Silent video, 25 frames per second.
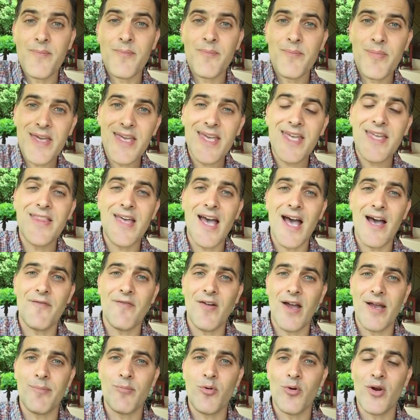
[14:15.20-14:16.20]
be that
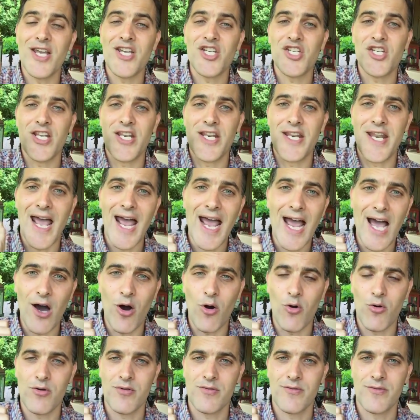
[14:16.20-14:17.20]
vibration
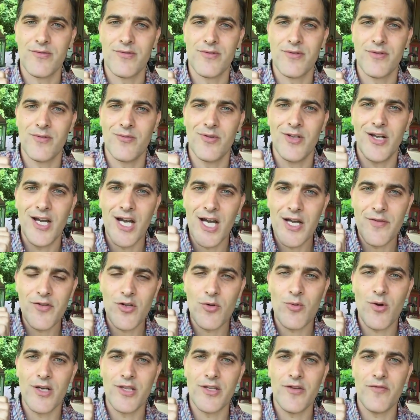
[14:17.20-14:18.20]
now. Whatever
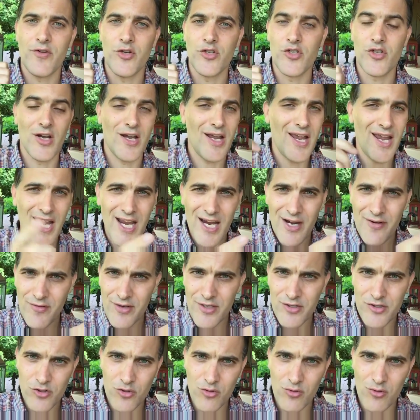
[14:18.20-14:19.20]
you want in the future,
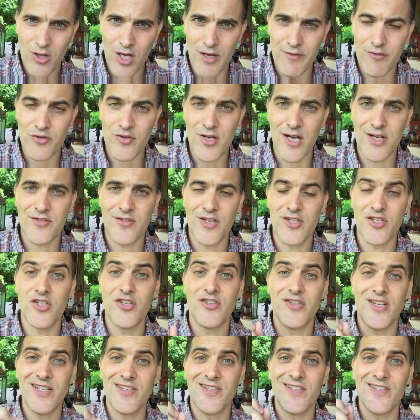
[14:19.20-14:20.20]
every true law of attraction
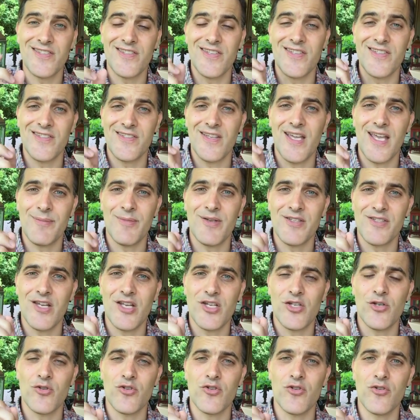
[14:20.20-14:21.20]
teaching teaches the same
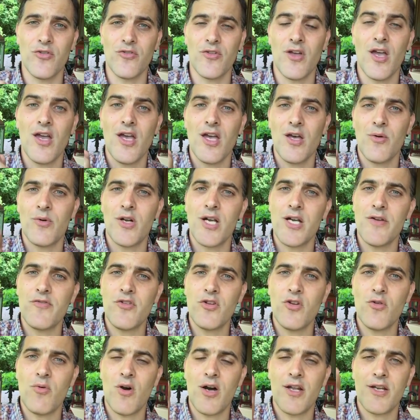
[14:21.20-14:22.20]
essential truth. Whatever
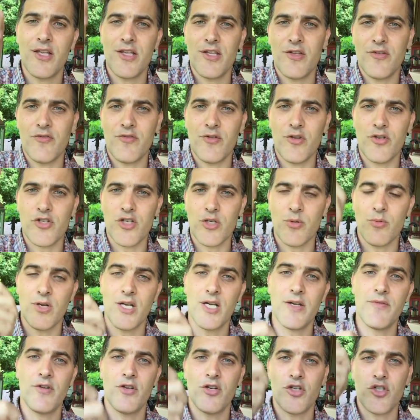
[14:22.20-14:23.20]
you want in the future,
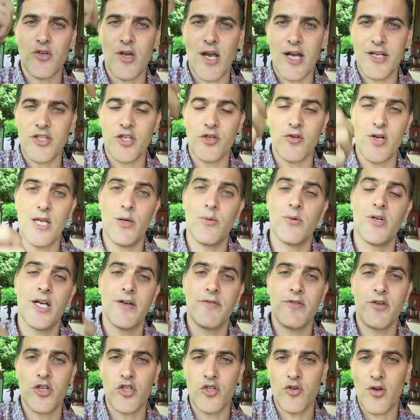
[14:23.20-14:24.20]
whatever you're trying to create,
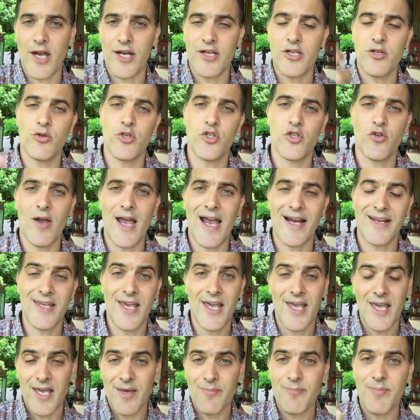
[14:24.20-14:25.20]
whatever you're trying to attract,
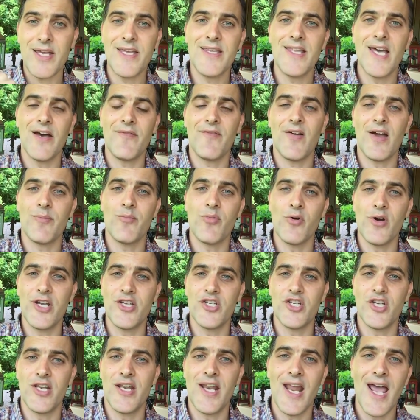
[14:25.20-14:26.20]
be that
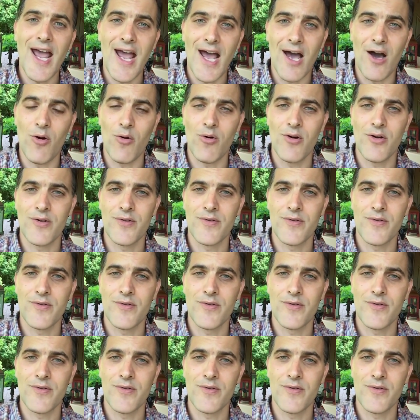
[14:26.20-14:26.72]
vibration now.